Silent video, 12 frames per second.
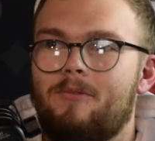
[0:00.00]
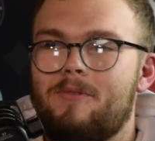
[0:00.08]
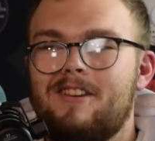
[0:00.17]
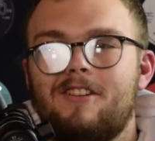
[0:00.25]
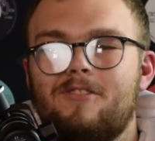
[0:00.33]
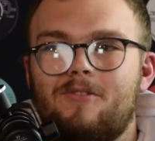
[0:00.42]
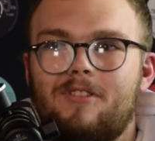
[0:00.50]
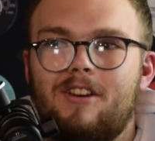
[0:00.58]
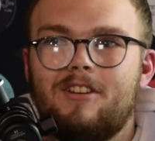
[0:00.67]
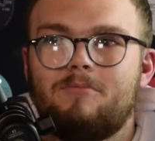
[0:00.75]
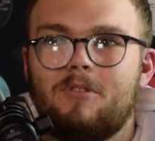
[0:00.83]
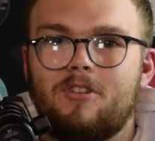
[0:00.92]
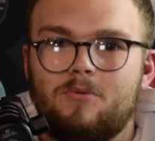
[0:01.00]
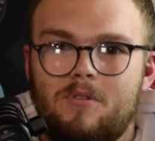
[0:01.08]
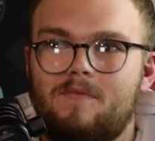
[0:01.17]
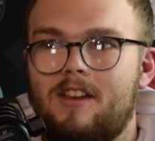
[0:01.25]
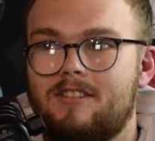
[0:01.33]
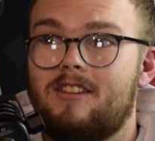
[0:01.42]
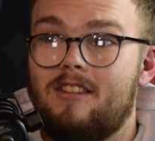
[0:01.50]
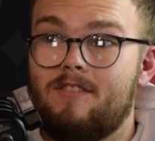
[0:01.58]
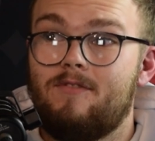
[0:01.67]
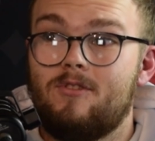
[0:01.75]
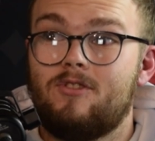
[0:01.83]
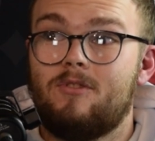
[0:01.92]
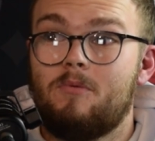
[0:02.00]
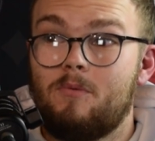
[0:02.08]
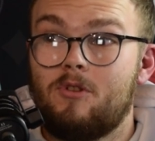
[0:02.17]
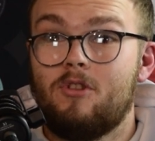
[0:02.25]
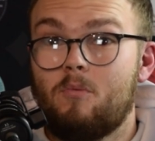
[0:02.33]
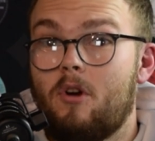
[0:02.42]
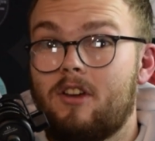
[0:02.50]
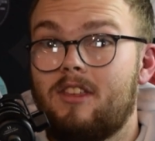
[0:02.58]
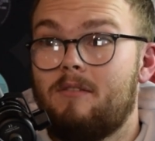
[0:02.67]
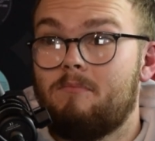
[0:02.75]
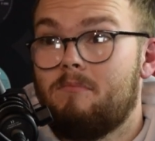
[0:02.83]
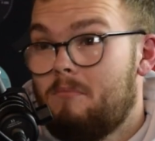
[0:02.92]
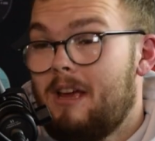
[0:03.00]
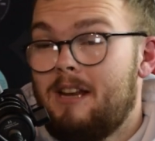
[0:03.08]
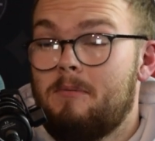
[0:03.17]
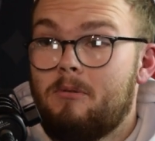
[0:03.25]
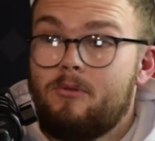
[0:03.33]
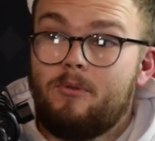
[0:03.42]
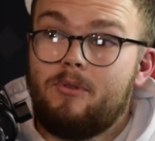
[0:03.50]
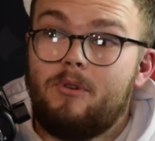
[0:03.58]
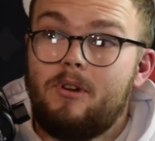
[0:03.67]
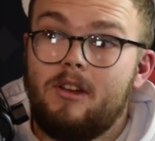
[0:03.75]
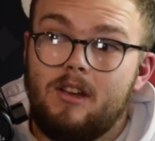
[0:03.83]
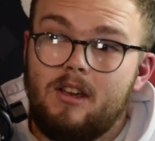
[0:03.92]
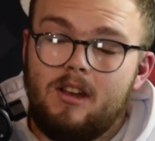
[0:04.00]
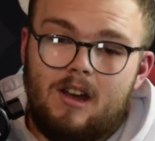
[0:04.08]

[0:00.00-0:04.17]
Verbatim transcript: Or we can do this because we're investing in the future. We were doing the work that many people don't do.